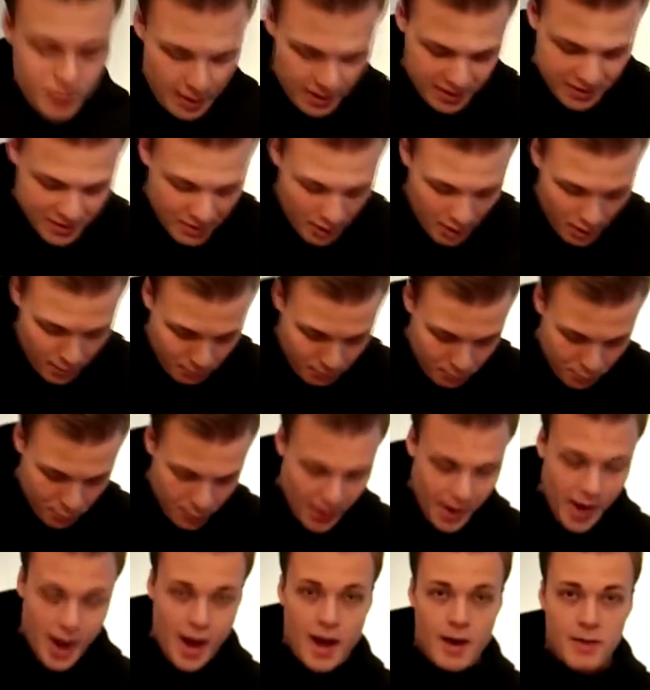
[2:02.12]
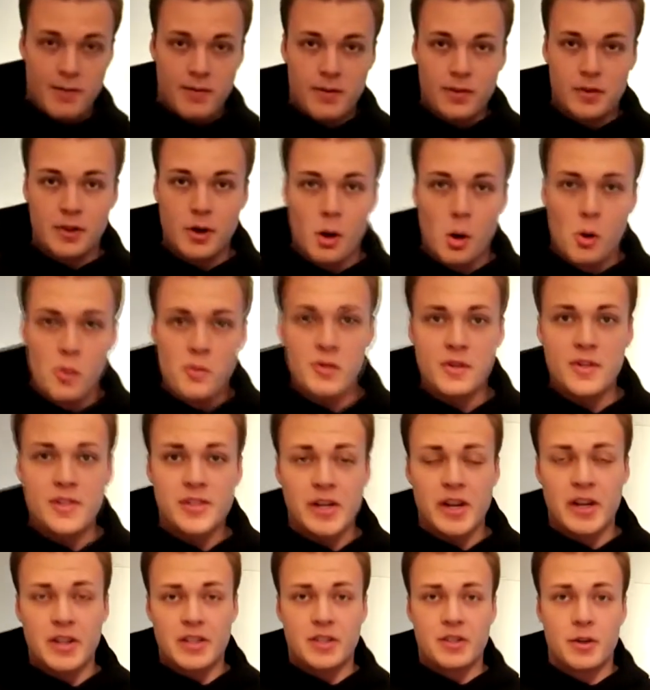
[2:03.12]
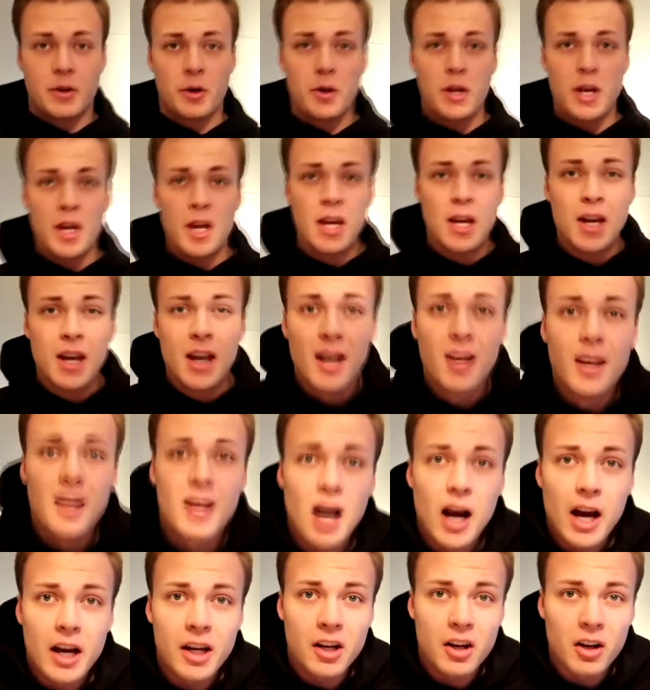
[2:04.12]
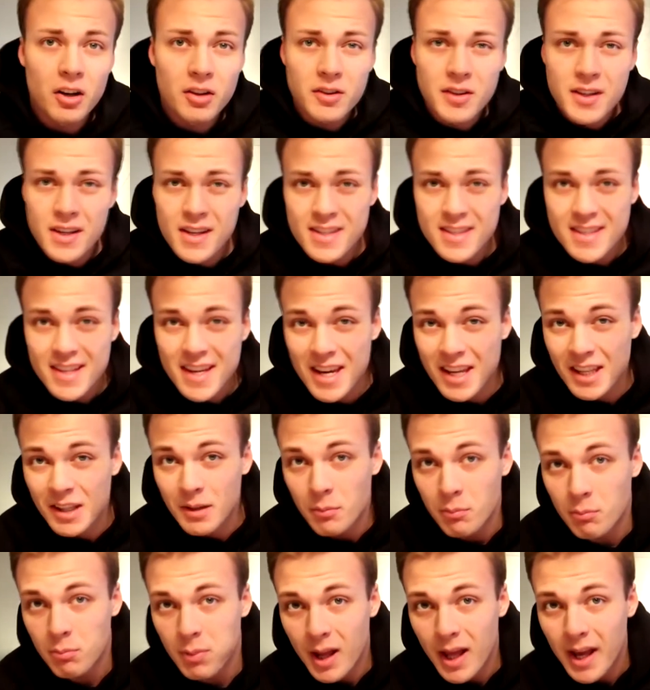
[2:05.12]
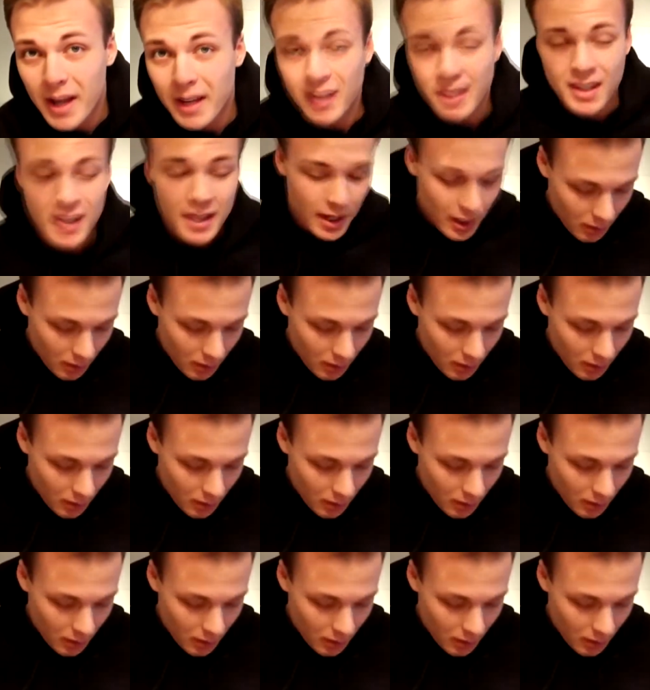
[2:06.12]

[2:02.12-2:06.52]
next up we have the oversized hoodie. I got this in black,